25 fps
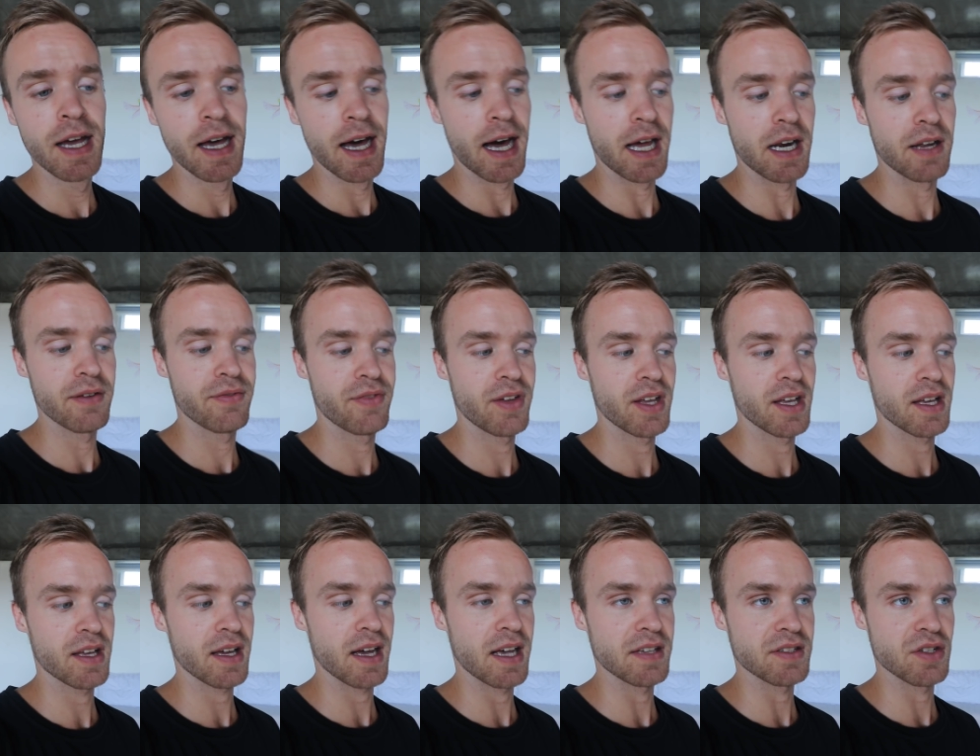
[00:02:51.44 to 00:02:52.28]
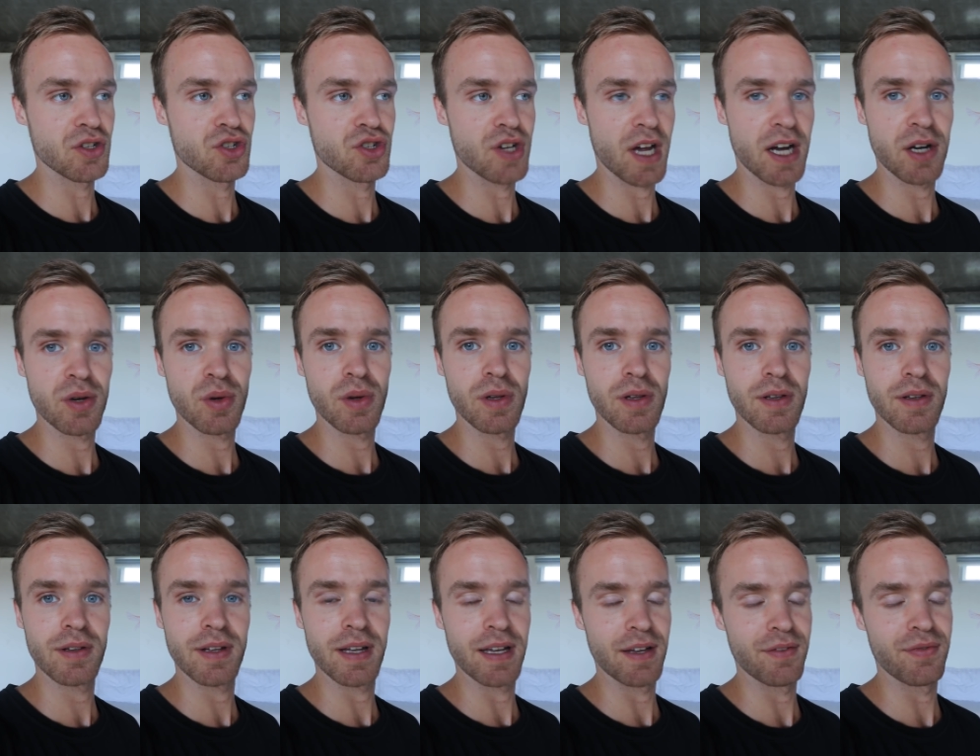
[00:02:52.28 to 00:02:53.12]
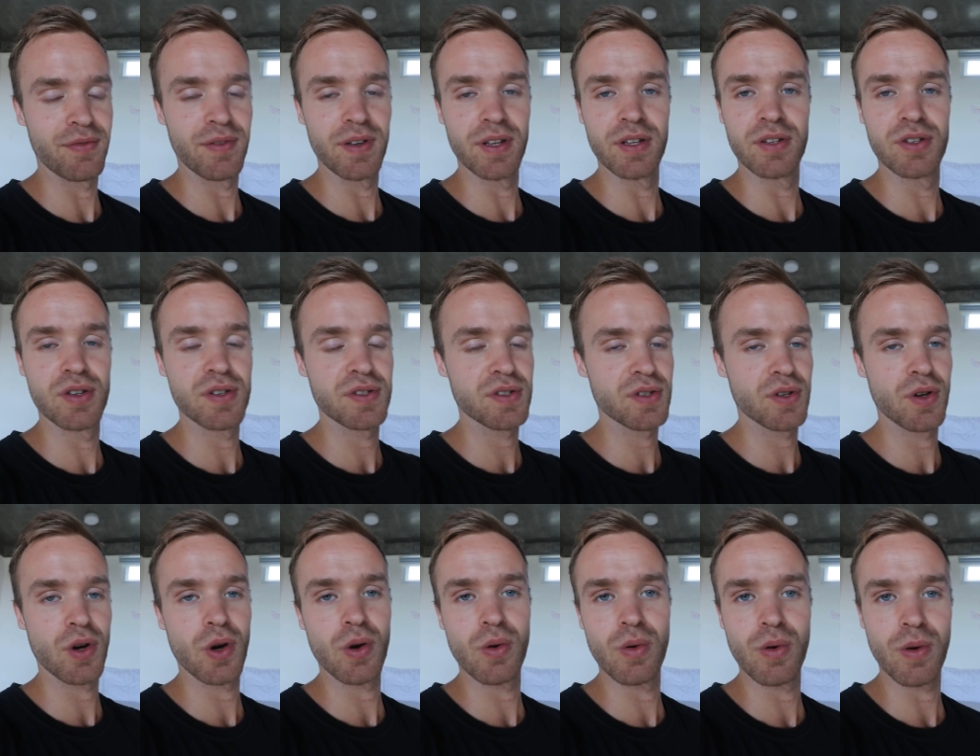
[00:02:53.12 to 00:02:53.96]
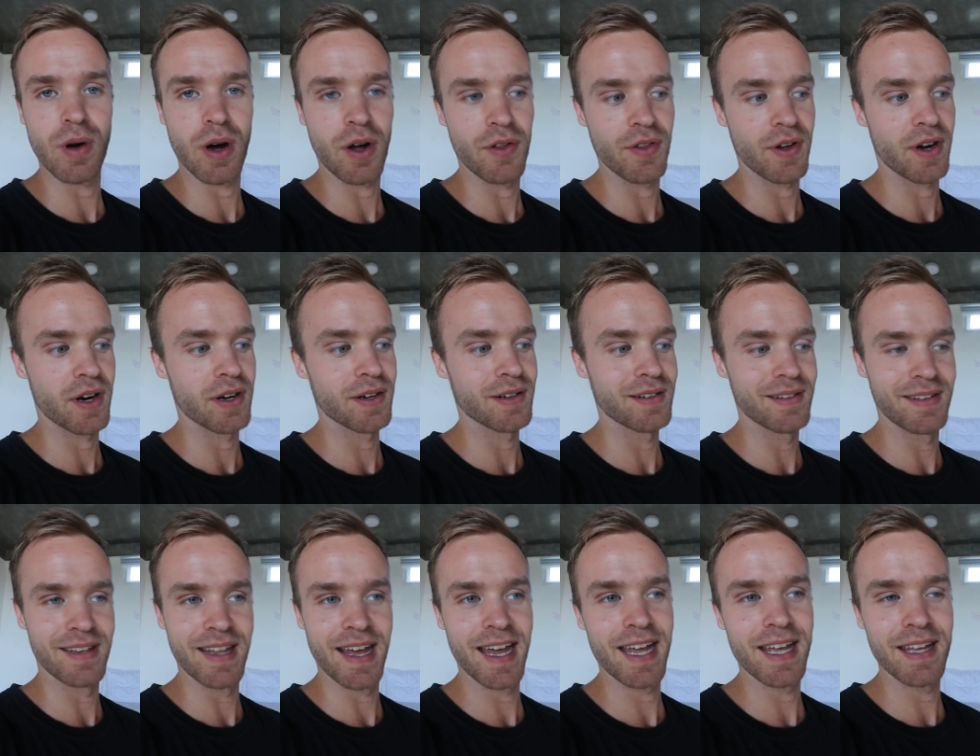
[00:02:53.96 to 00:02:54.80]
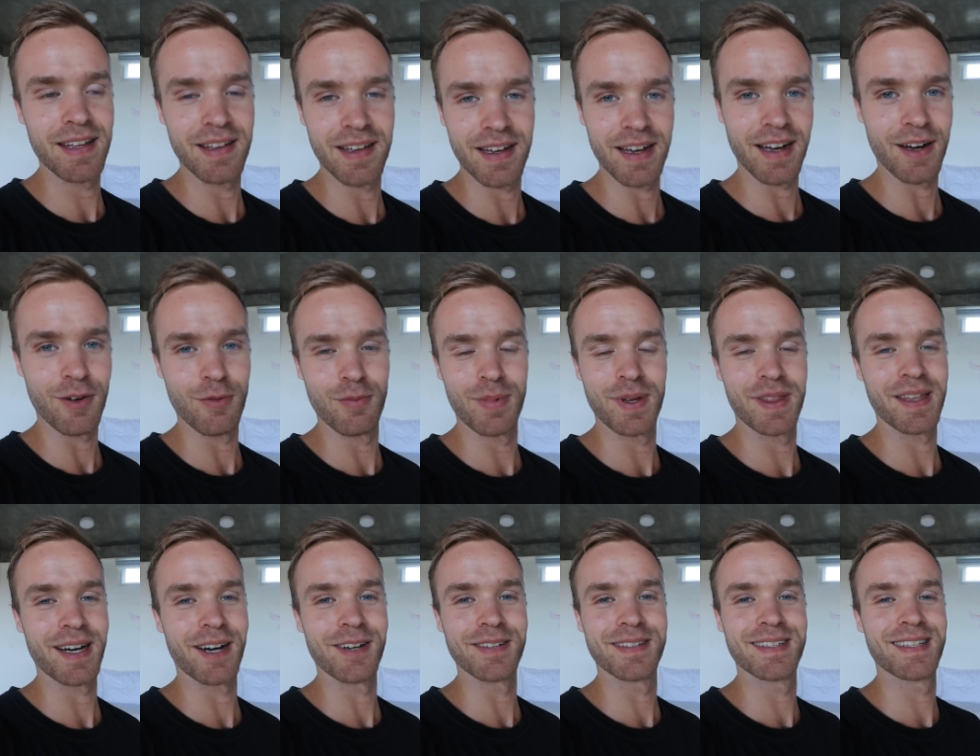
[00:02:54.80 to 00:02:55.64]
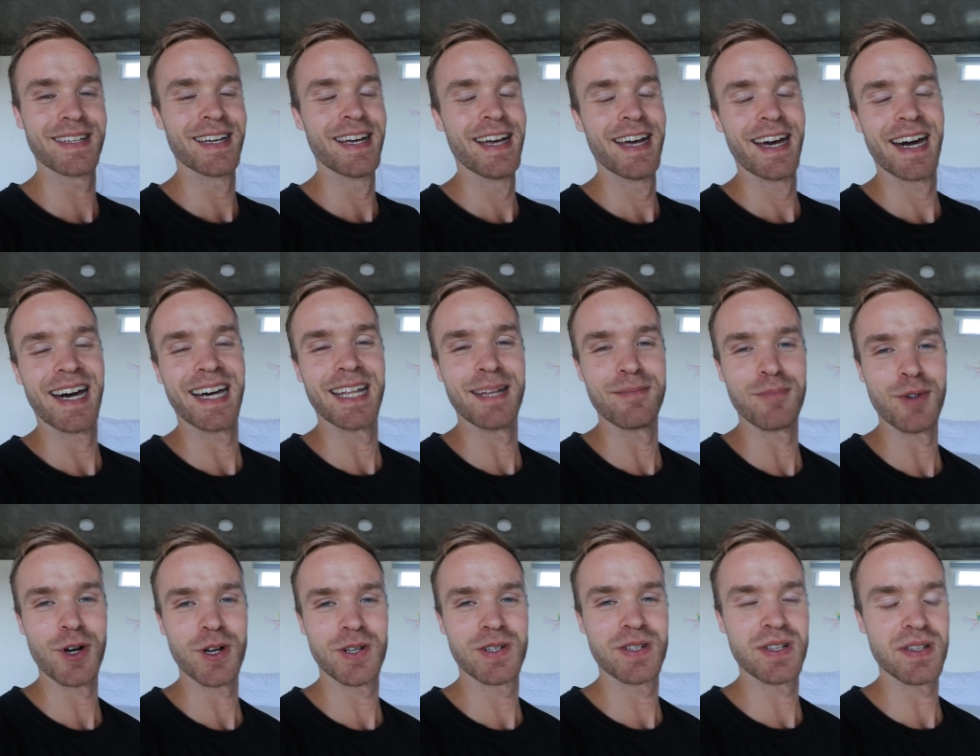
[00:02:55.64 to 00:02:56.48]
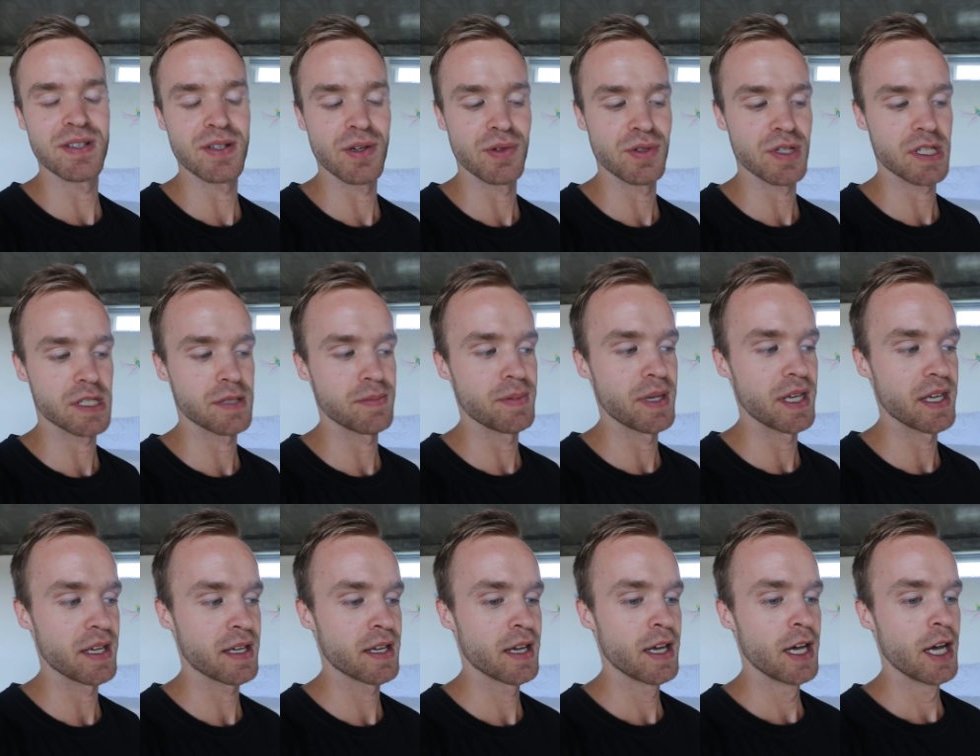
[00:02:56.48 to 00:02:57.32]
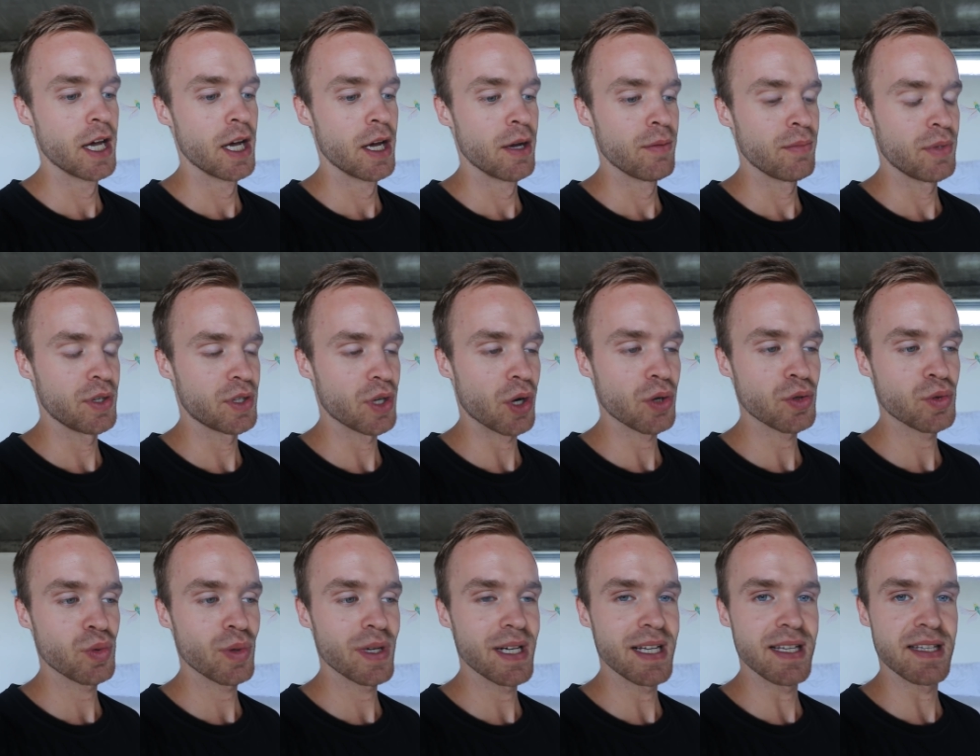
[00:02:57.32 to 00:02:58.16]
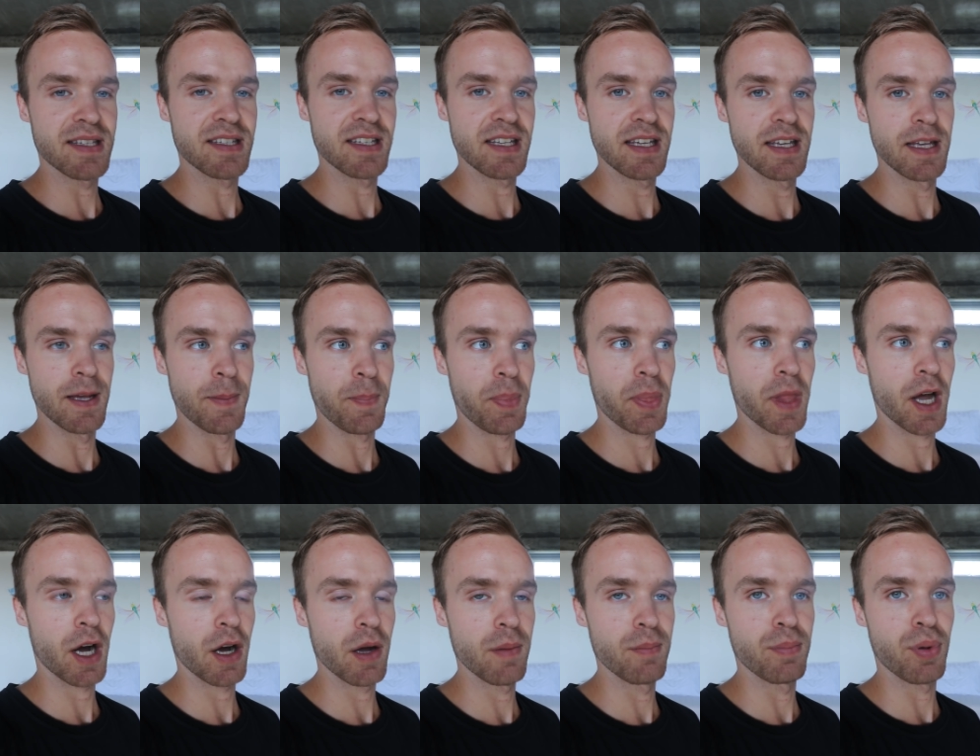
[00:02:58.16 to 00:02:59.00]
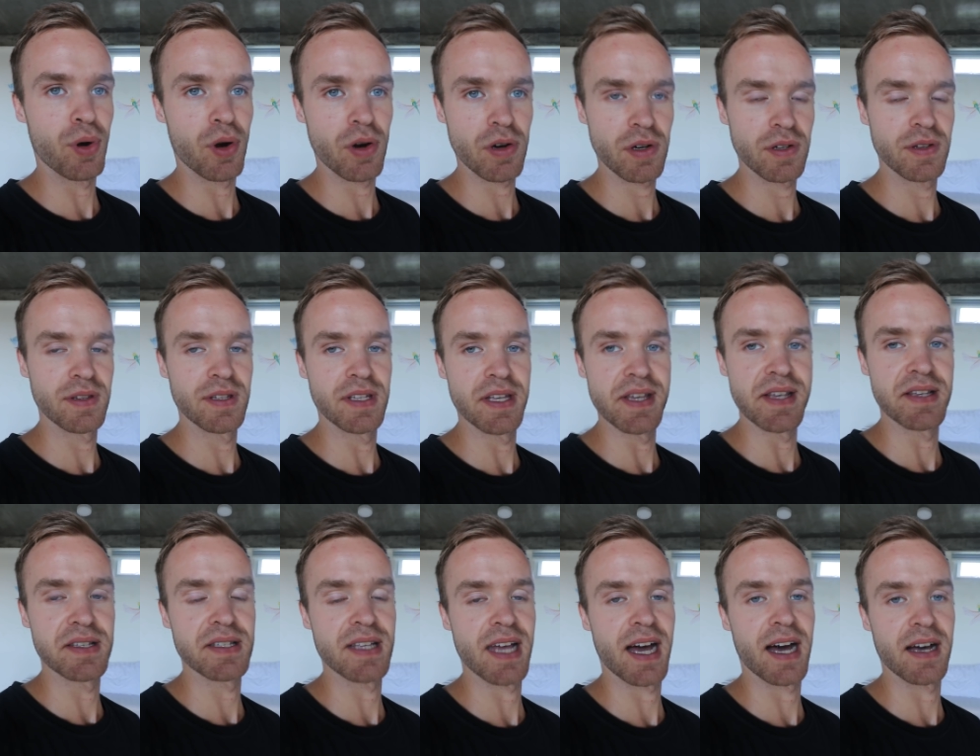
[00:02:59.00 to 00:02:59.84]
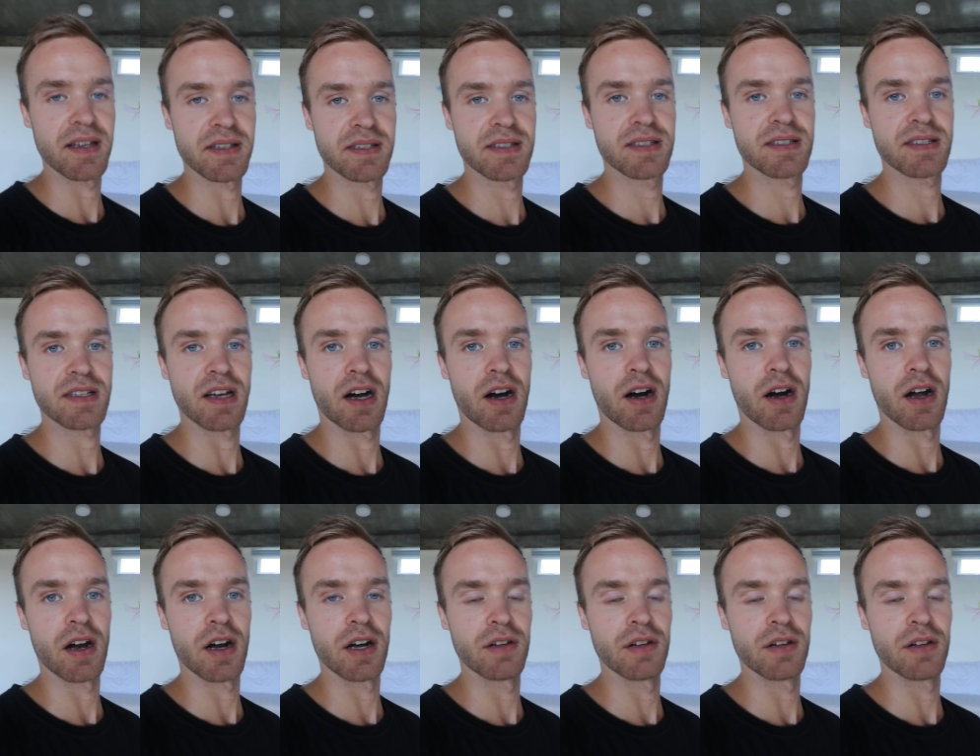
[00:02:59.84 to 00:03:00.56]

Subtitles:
And I think as a general, if we just go on our day without an emergency, so to speak, we don't really see how important these tasks are.